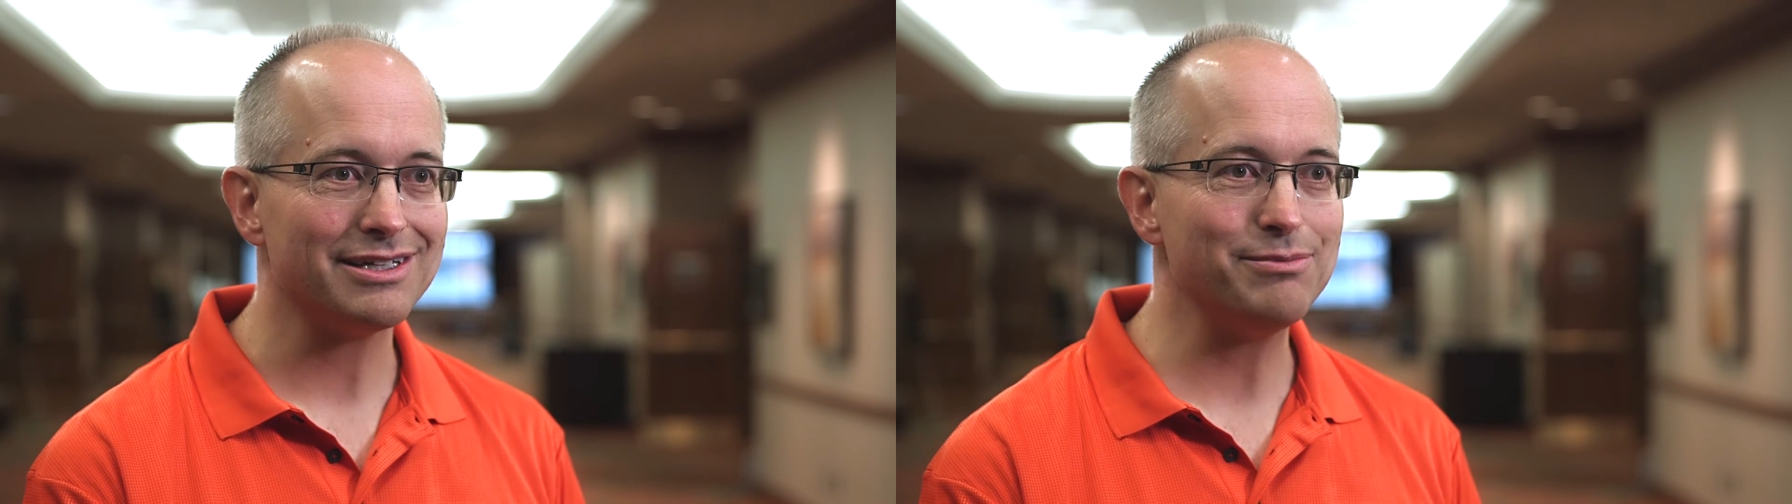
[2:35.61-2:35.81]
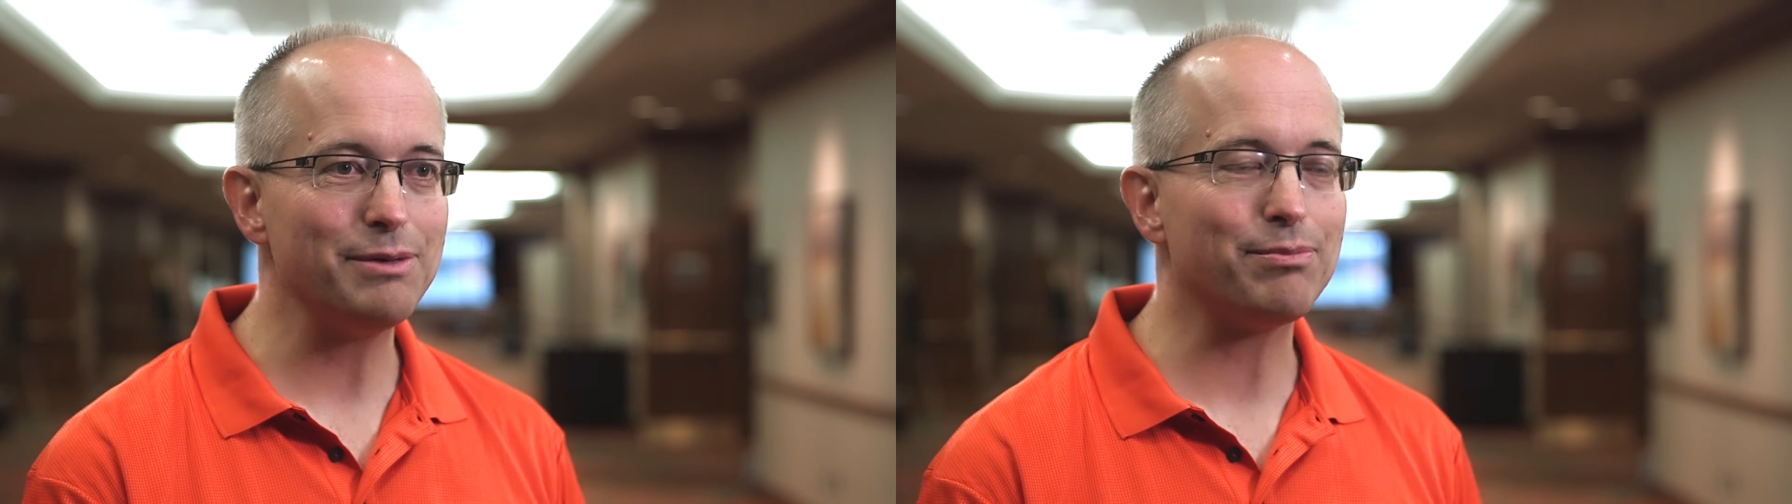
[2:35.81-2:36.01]

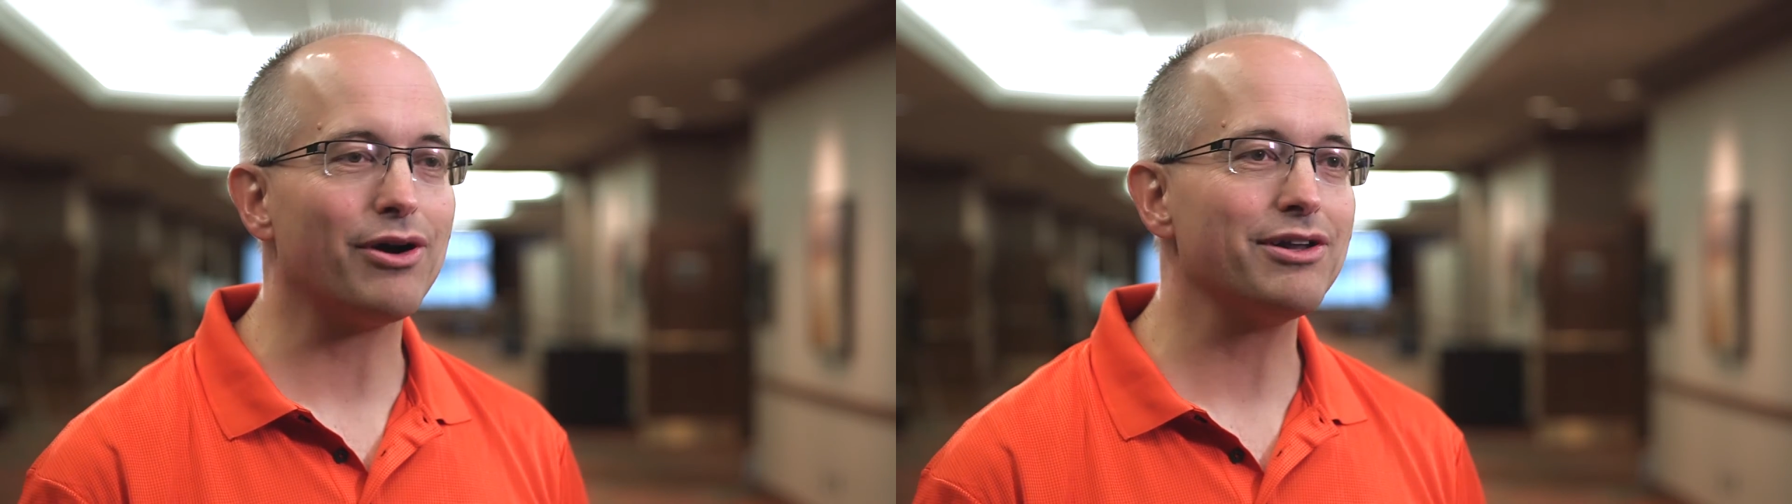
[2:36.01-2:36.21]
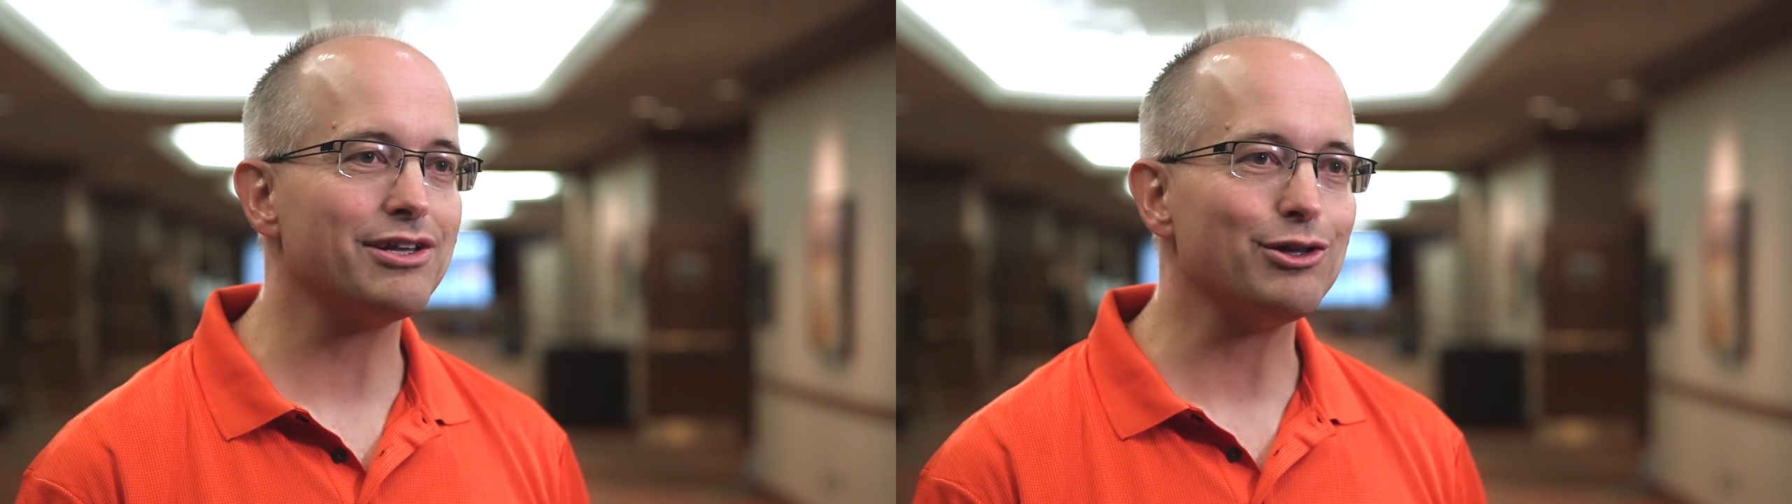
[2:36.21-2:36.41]
to be
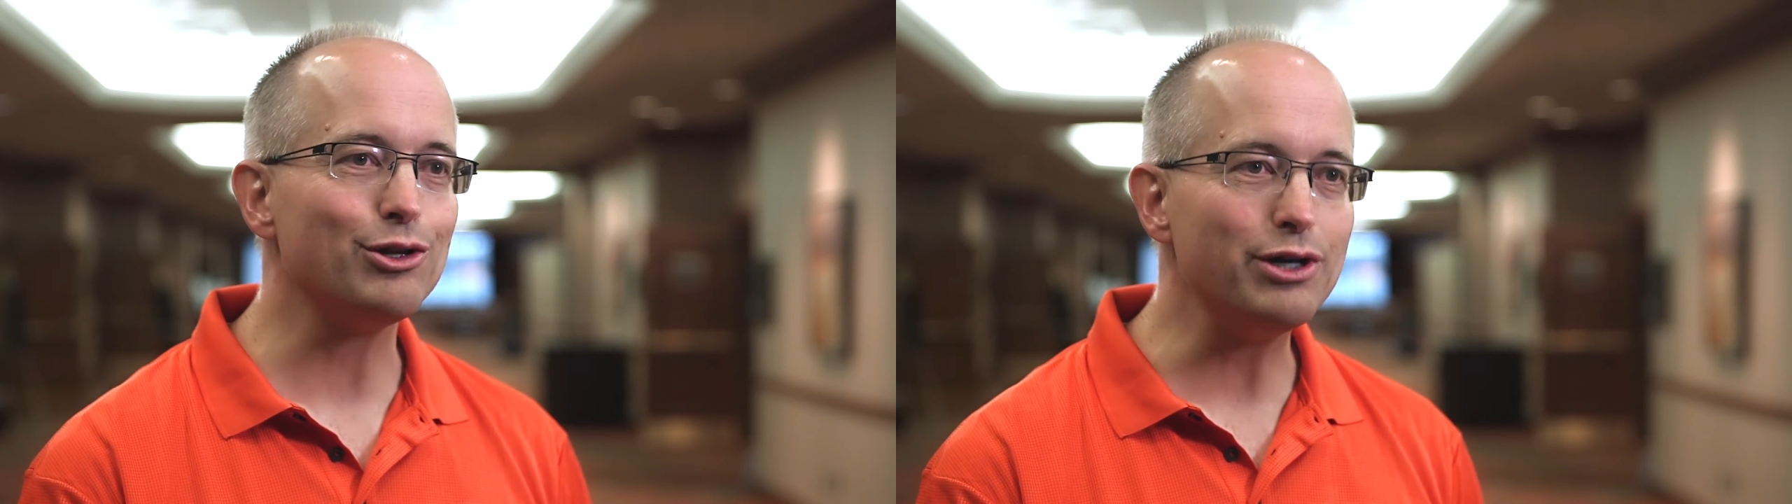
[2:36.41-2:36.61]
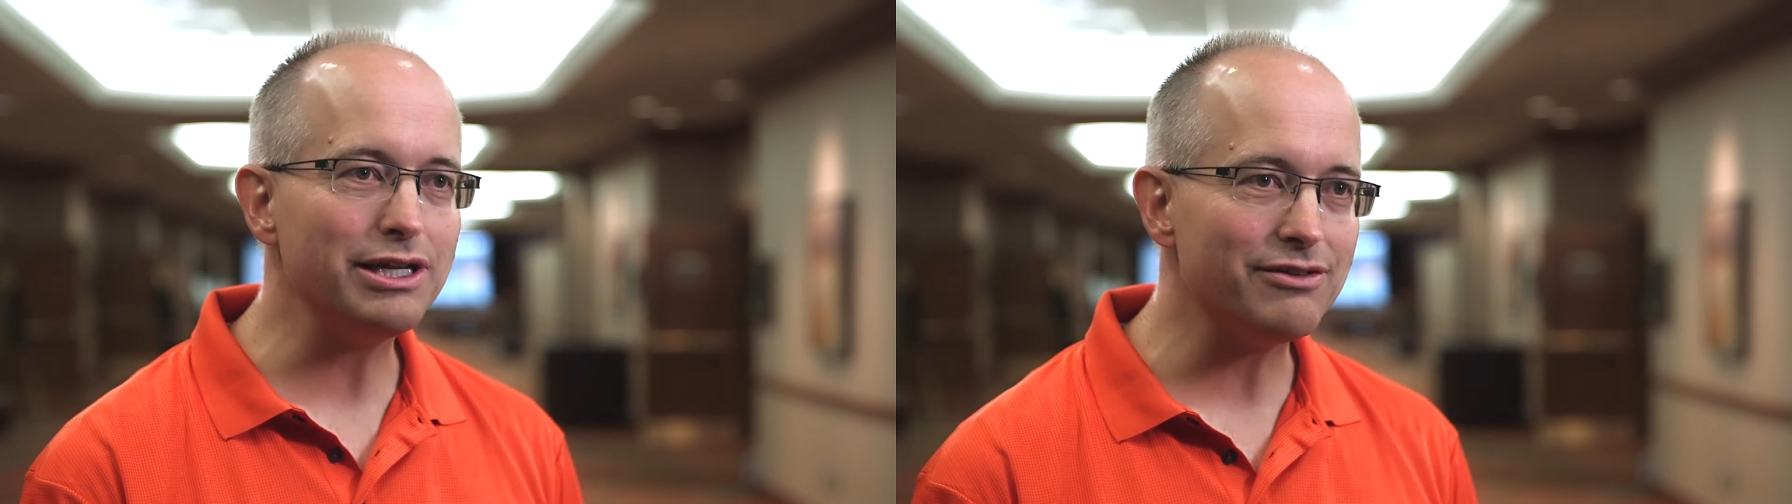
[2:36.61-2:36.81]
part of the
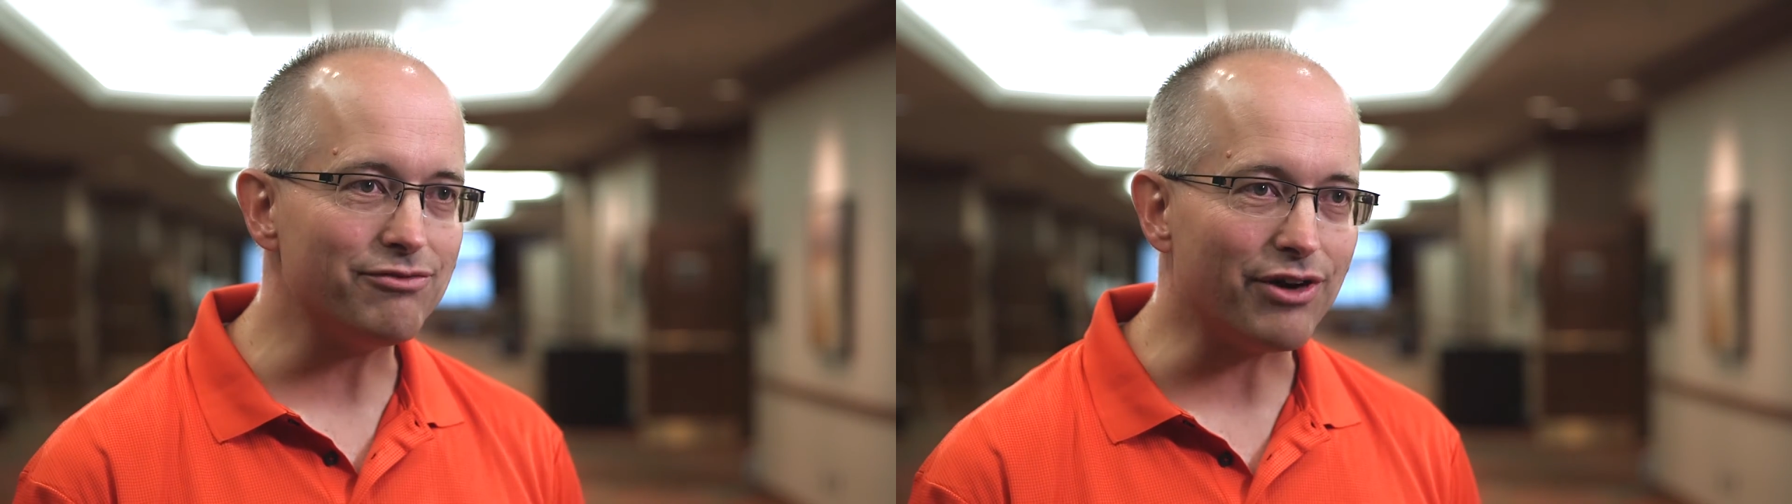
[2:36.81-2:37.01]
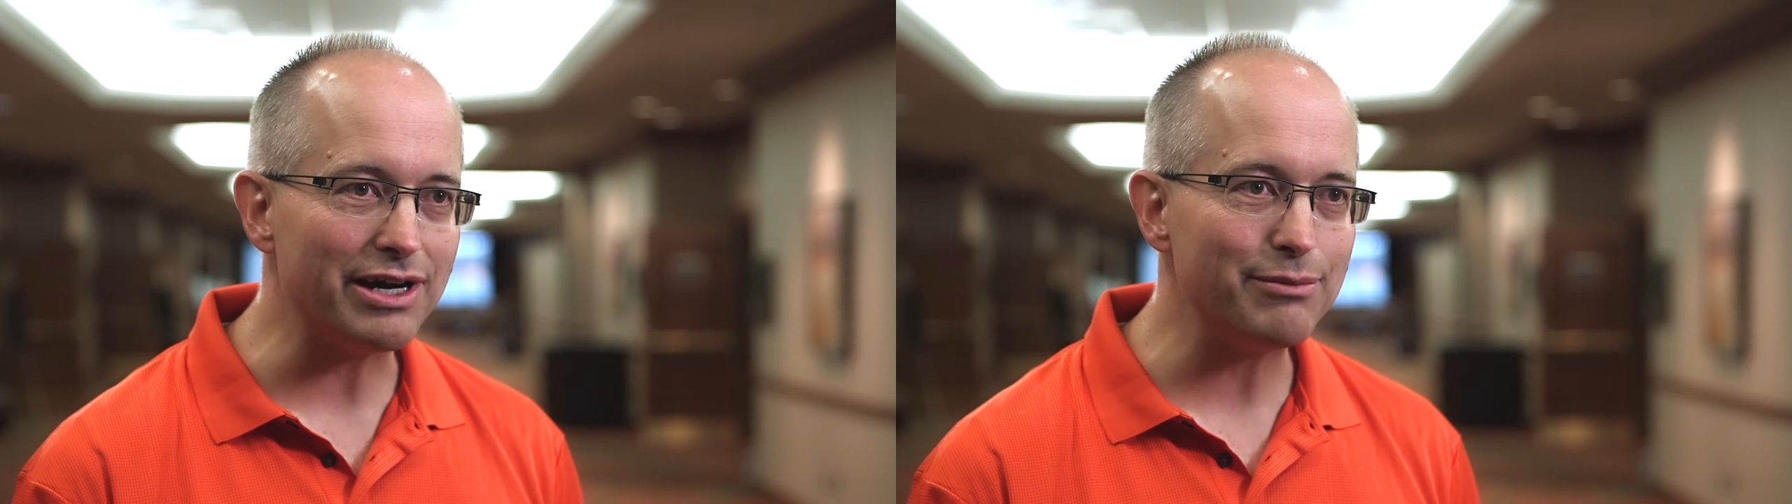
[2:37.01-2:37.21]
learning
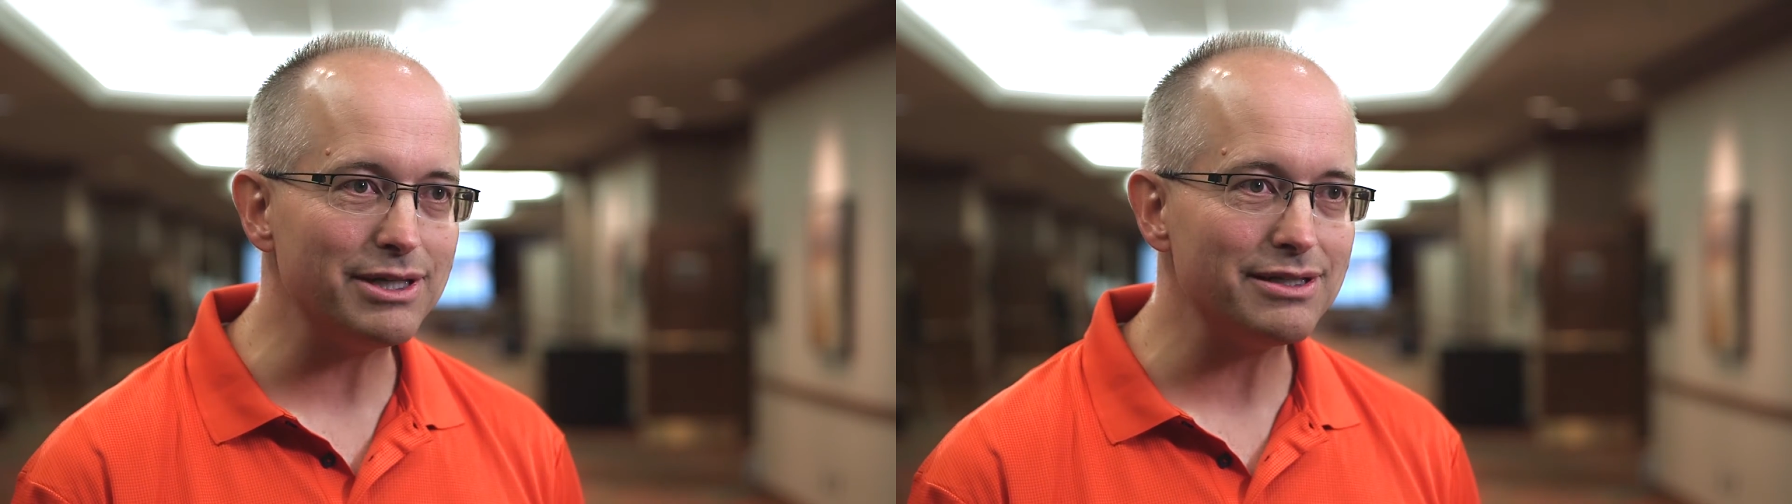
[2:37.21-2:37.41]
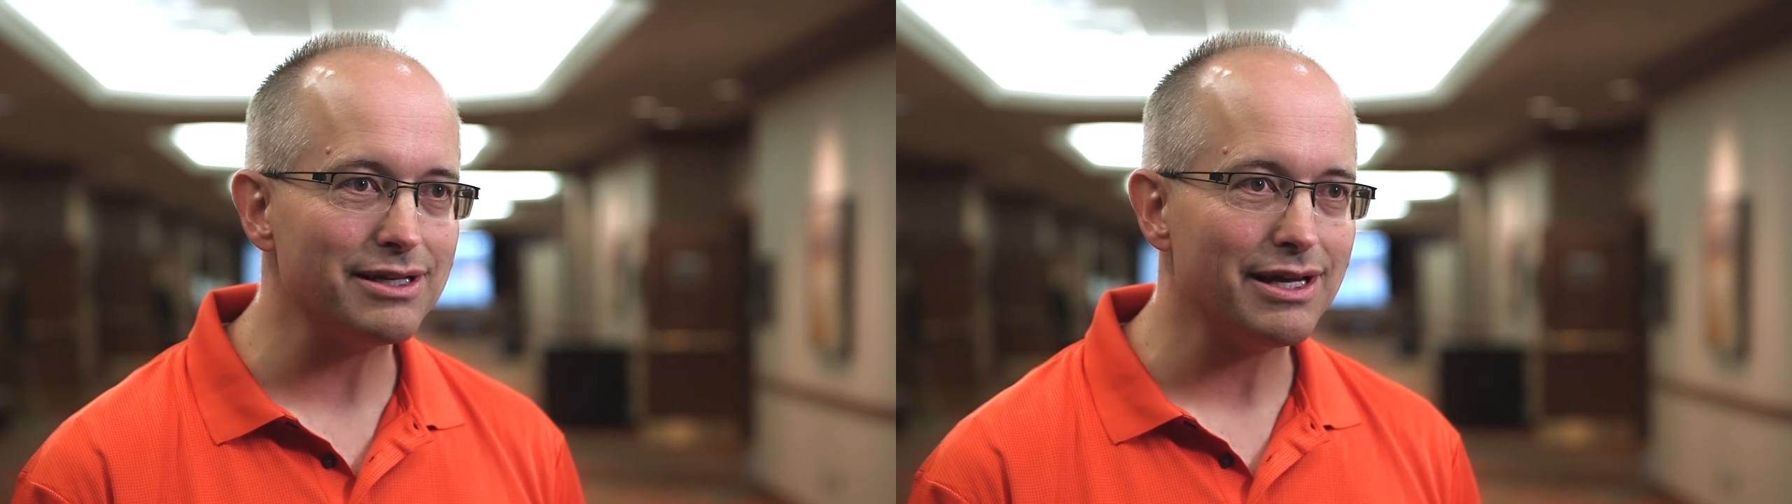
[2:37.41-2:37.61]

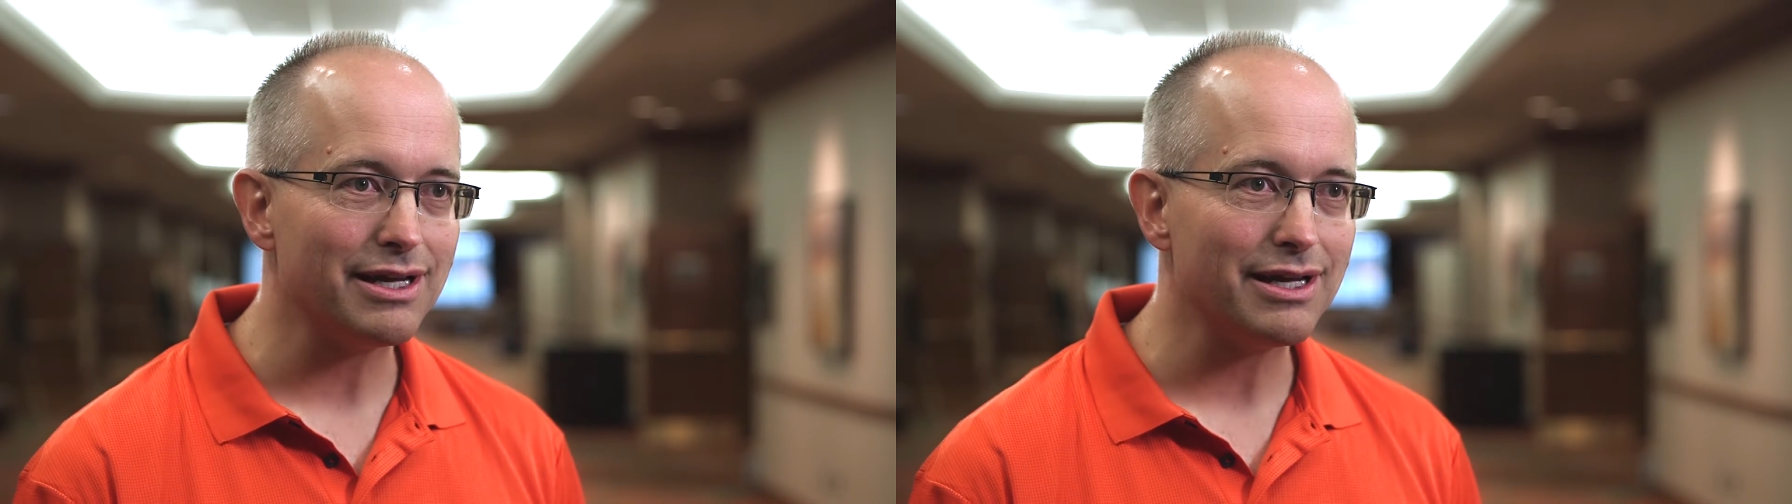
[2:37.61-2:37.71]
environment,